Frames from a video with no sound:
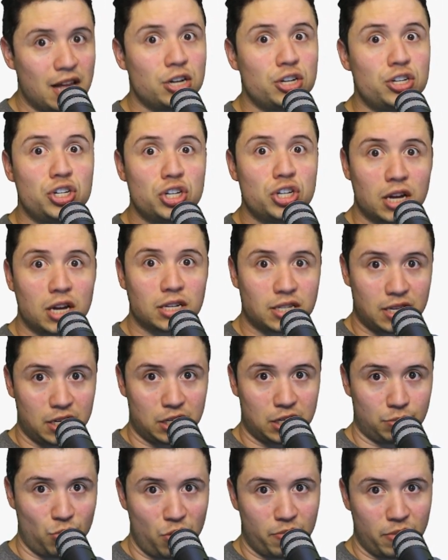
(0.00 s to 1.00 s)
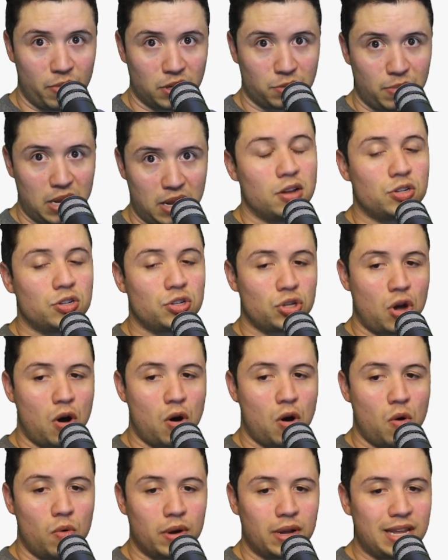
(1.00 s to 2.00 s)
just his movement speed.
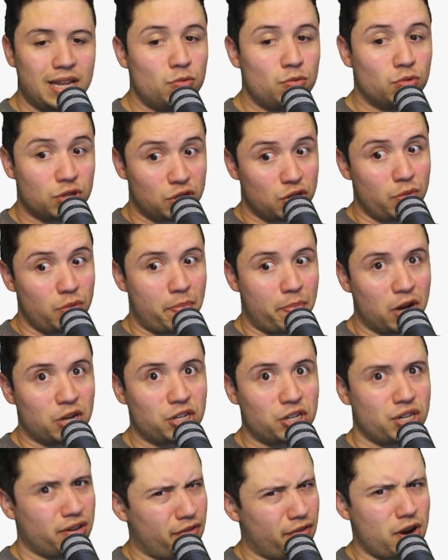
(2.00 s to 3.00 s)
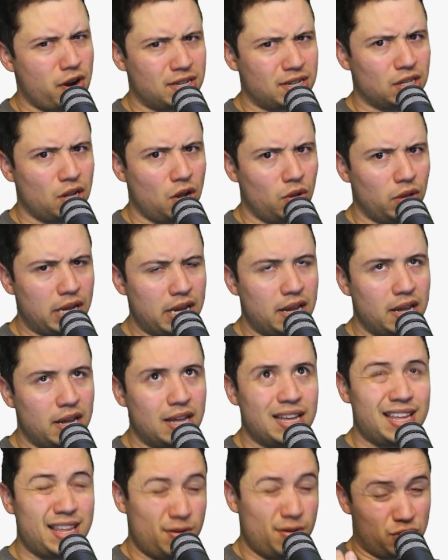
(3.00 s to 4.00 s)
So he will still be punching very slowly.
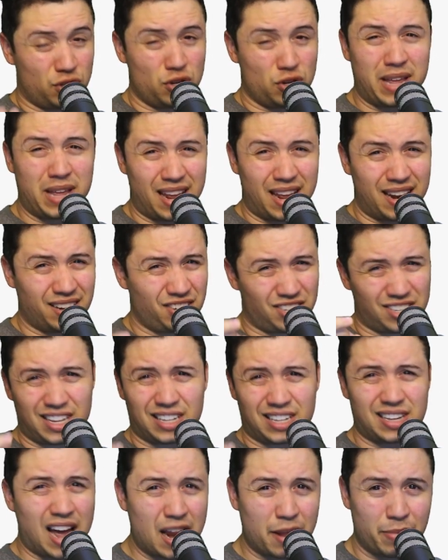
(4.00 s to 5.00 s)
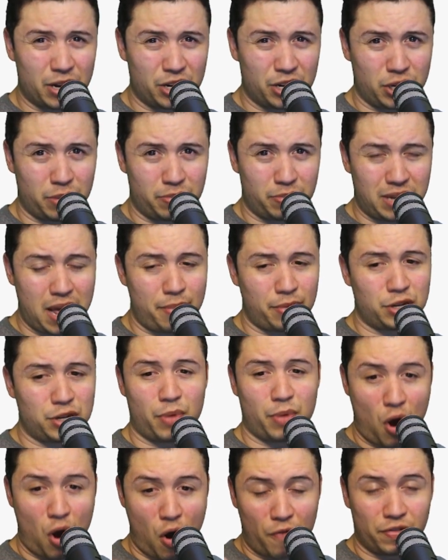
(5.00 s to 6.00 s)
He will still be getting just a tiny bit of chip damage,
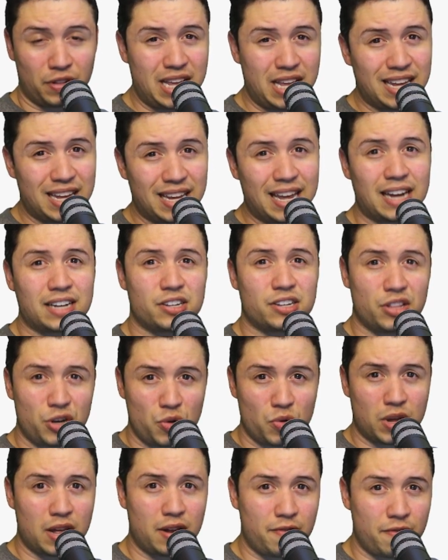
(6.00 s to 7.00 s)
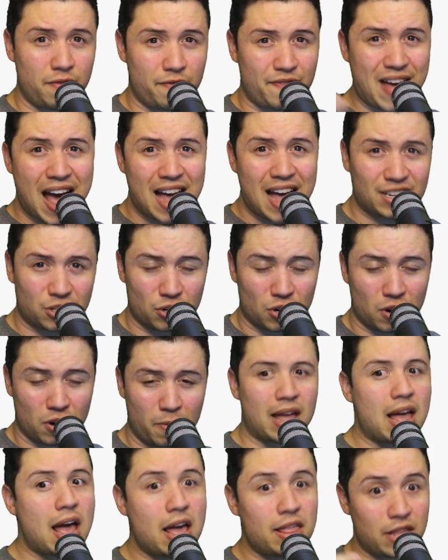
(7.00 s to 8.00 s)
but hopefully he can get to the new kid faster
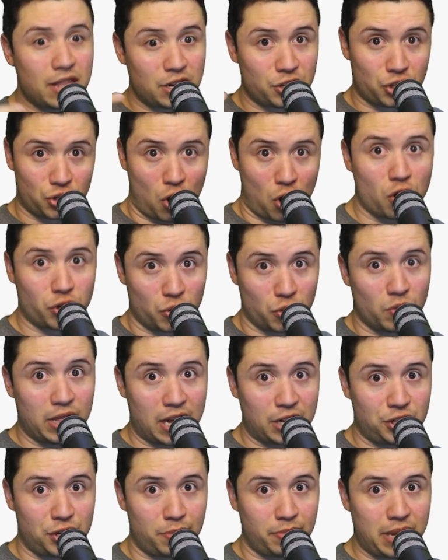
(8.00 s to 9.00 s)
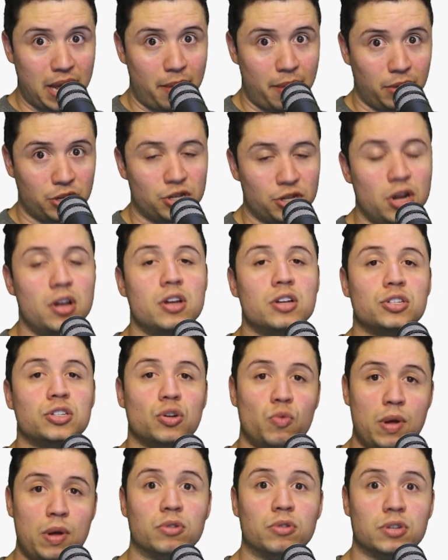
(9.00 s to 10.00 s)
and then start doing that chip damage. So
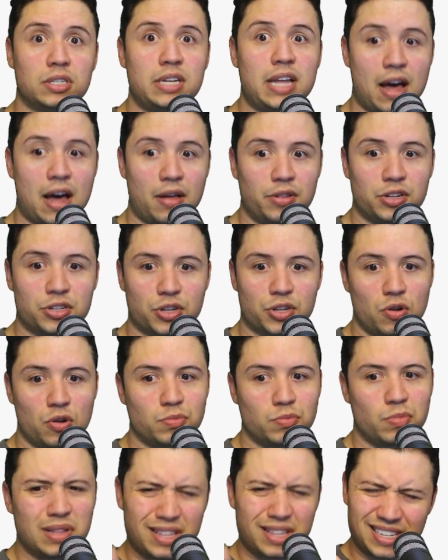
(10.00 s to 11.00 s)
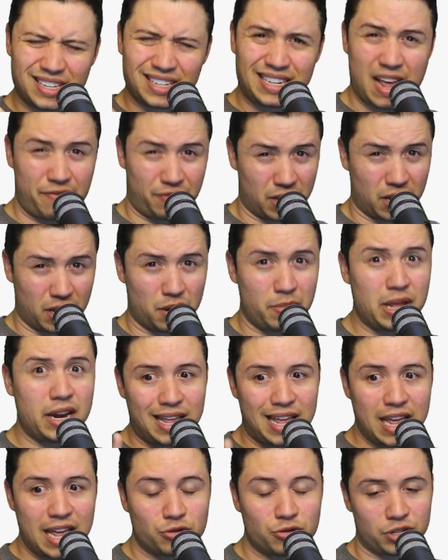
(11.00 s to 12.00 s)
we will see how this goes, but this is definitely going to be an
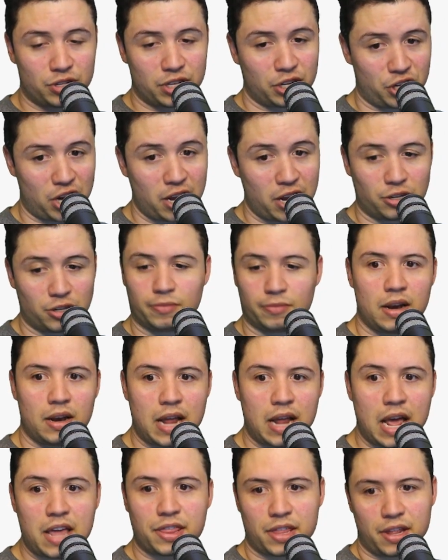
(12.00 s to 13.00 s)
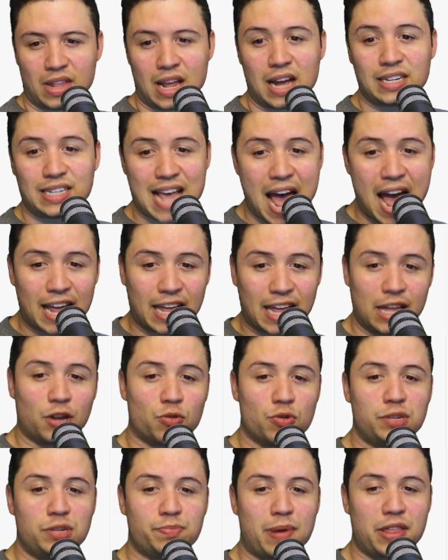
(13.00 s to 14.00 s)
interesting change. Nathan, attack
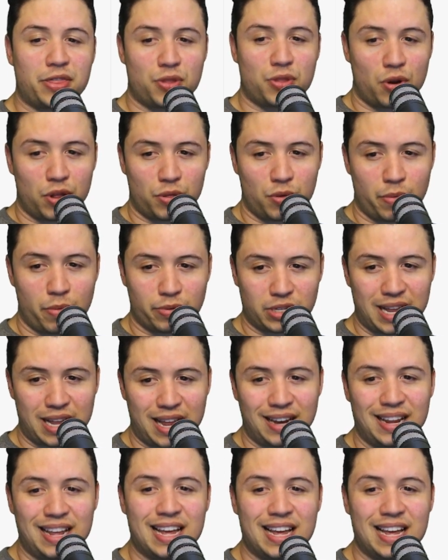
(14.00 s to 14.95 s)
increased by 33%,